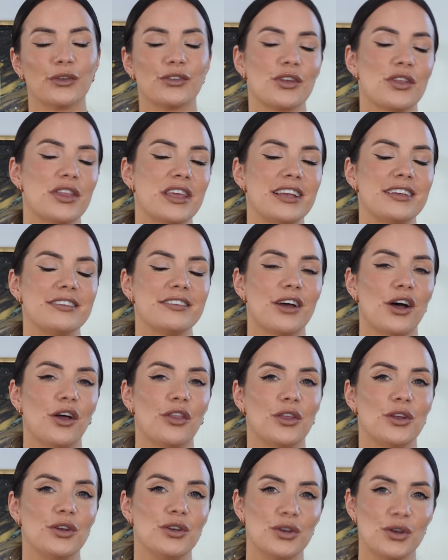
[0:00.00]
So these are
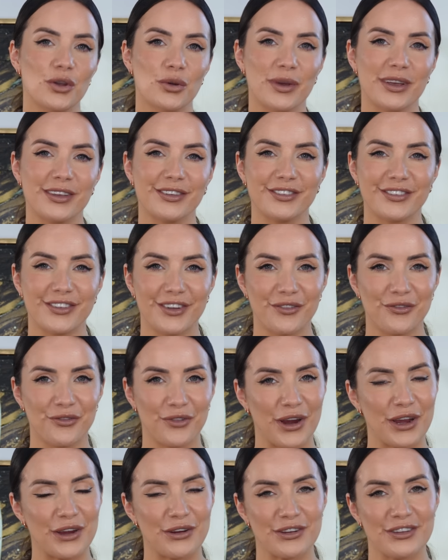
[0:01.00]
the newest
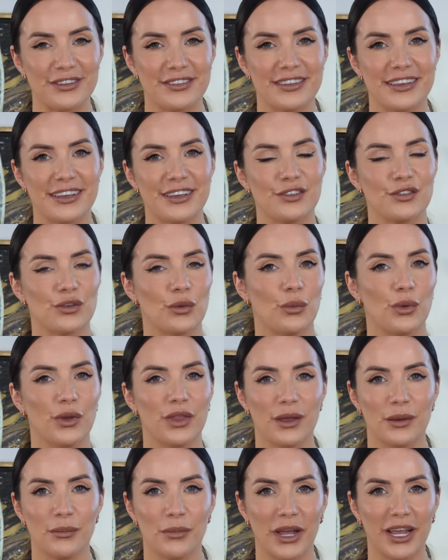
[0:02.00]
fragrances
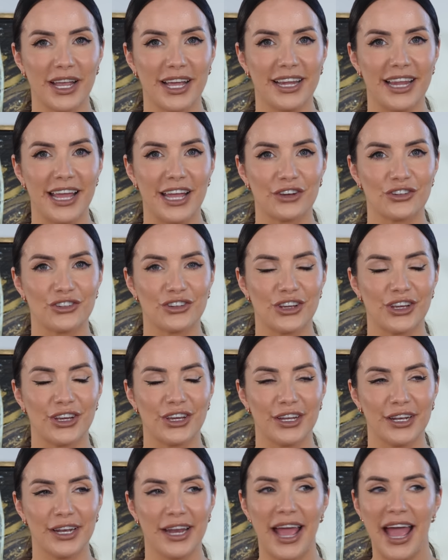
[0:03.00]
within my
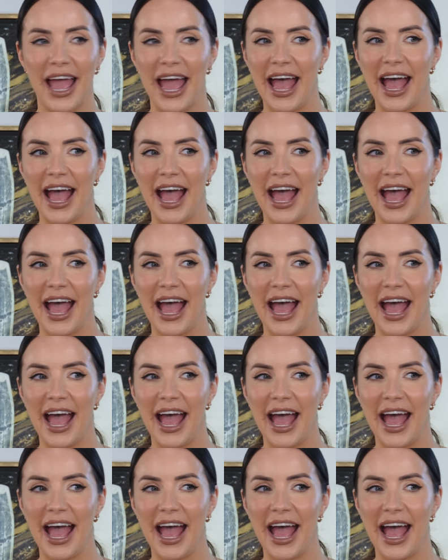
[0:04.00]
collection.